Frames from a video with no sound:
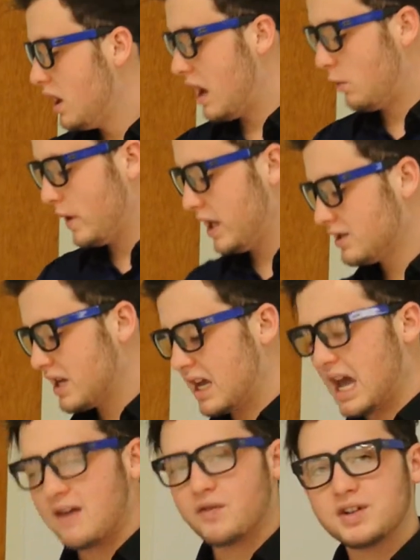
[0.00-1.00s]
And we can
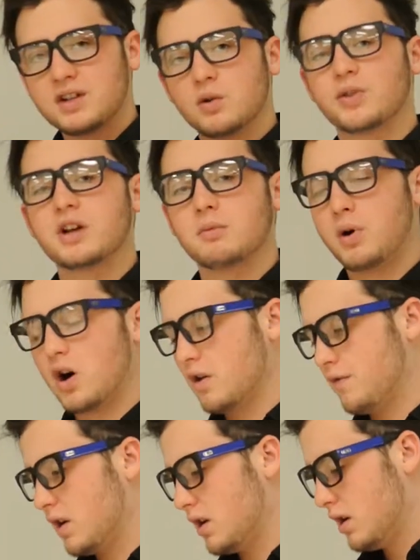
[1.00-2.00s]
take every single thing apart
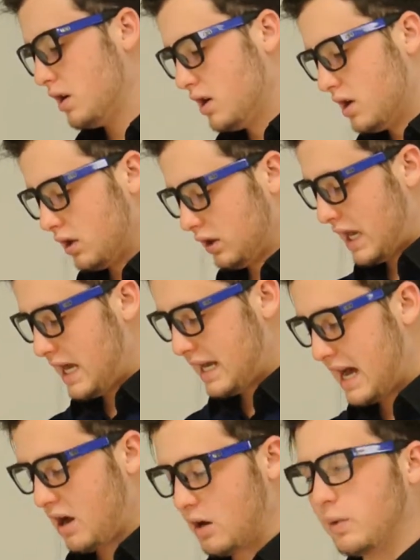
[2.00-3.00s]
of it, lay it
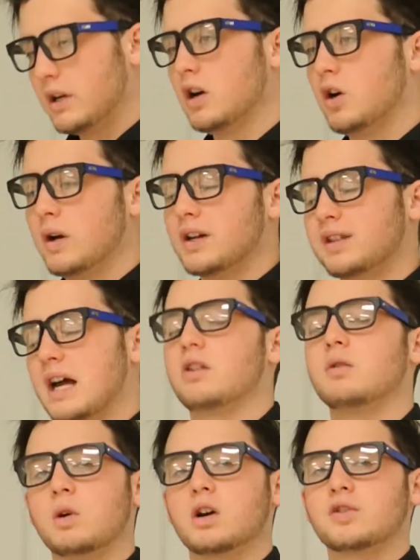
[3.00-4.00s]
out, and we know
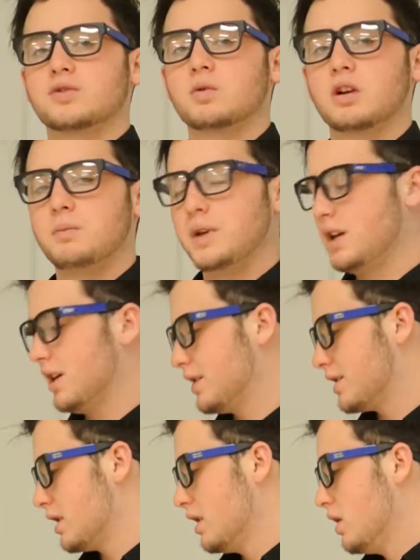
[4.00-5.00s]
exactly what goes where.
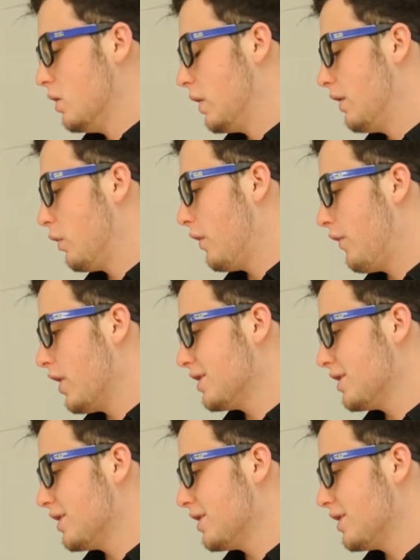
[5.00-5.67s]
Because whenever we